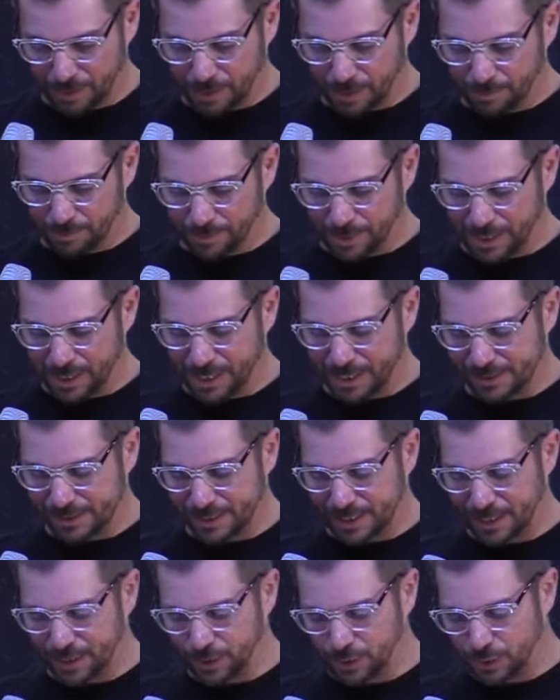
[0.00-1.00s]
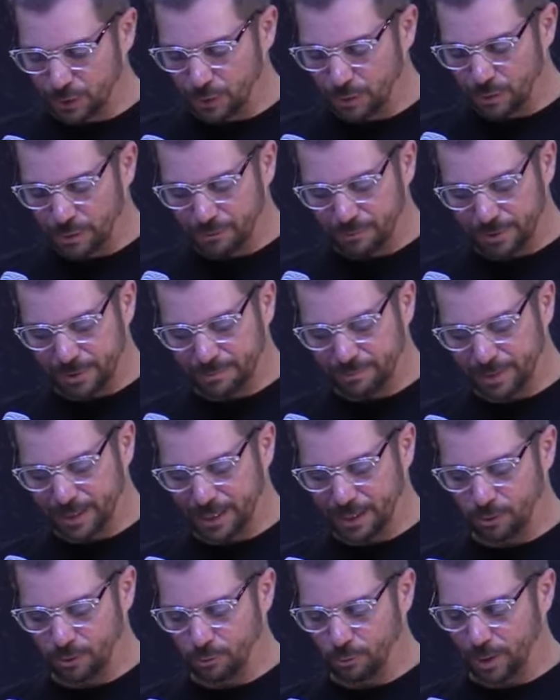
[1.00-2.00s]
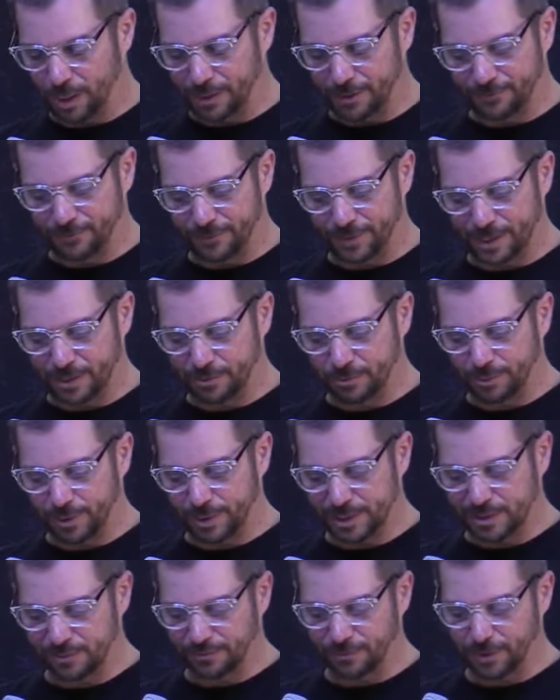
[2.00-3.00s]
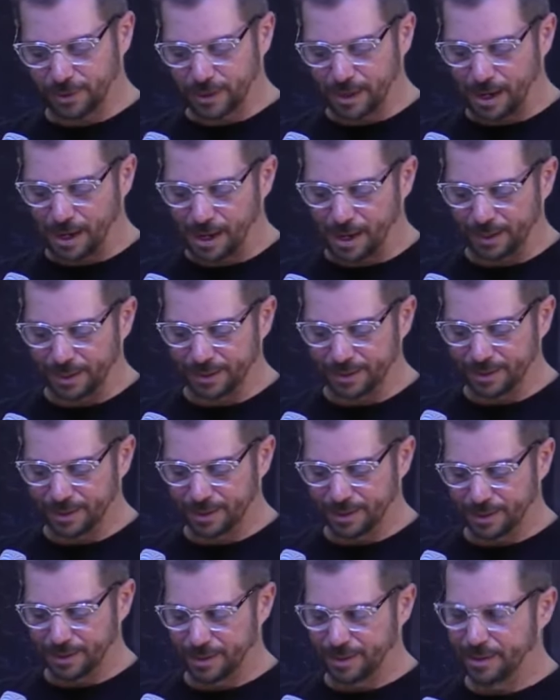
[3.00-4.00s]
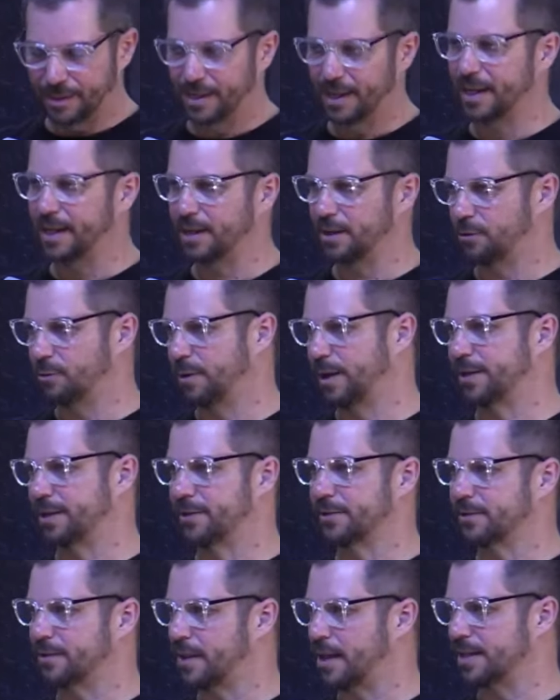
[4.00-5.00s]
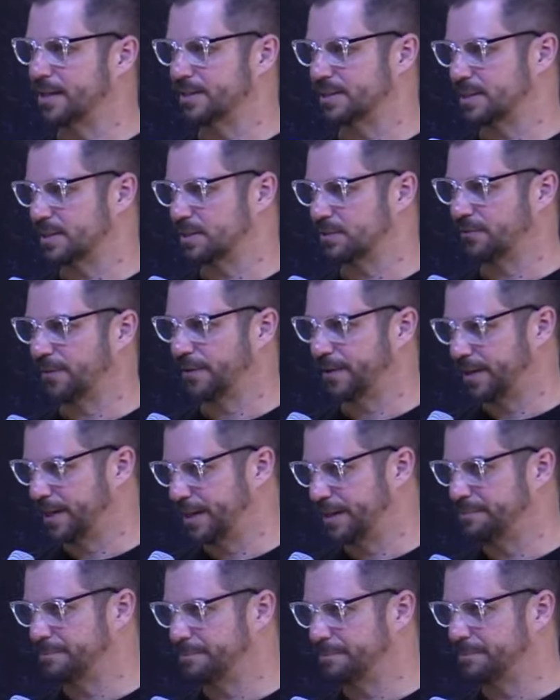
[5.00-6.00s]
because he knew it would mean greater victories for God and greater losses for him.